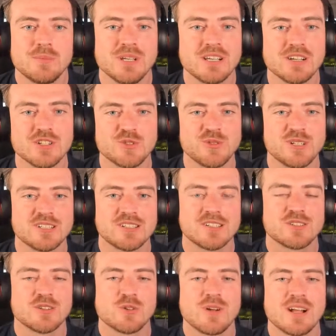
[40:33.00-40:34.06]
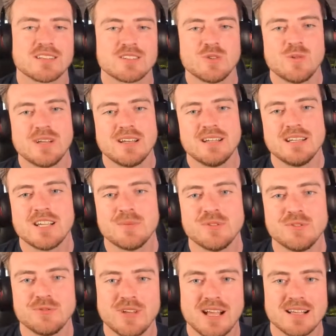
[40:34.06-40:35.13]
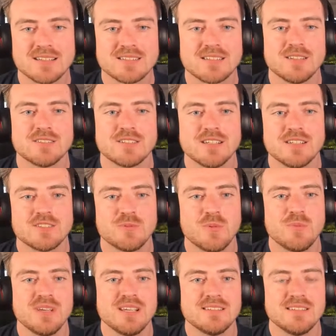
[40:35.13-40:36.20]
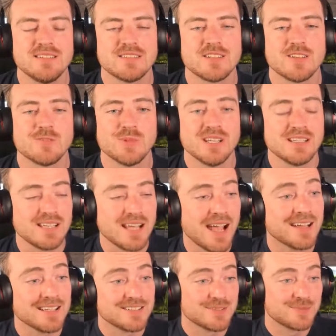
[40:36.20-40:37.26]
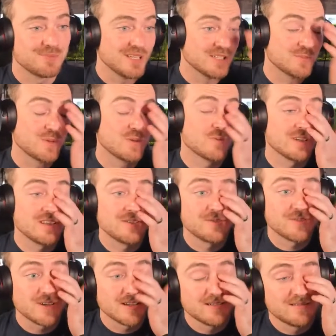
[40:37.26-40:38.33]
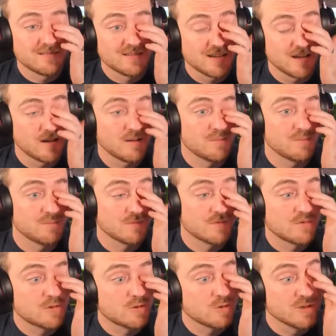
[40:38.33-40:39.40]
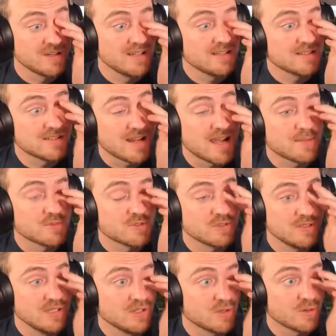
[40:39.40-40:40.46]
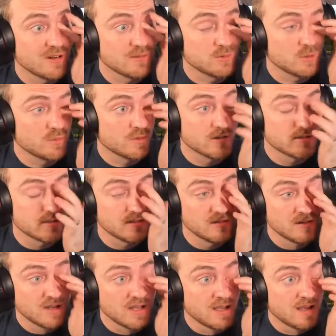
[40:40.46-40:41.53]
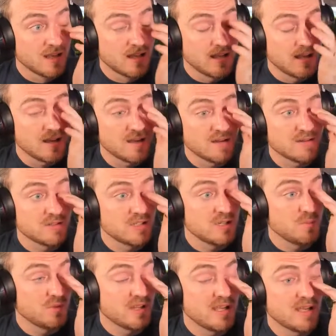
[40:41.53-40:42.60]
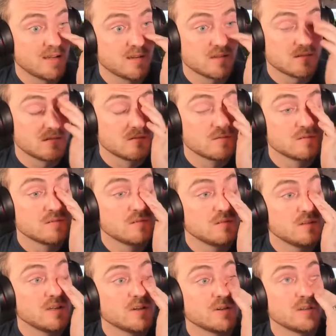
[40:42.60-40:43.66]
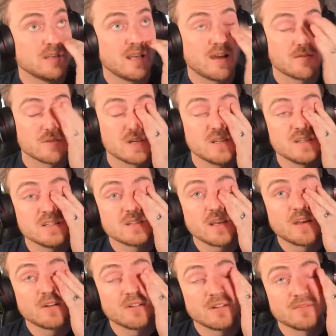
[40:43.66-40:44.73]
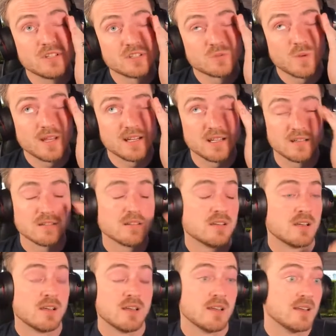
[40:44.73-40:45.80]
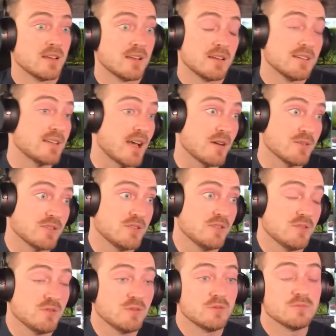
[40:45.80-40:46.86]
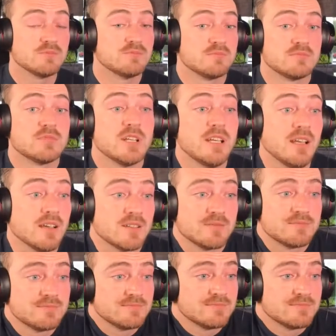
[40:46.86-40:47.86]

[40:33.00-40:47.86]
Because your fish says, congrats on the wedding, coming fast. Sounds like some amazing stuff planned. Yeah, it's been really fun. Courtney is an absolutely incredible person, and she planned literally every detail of this wedding down to like,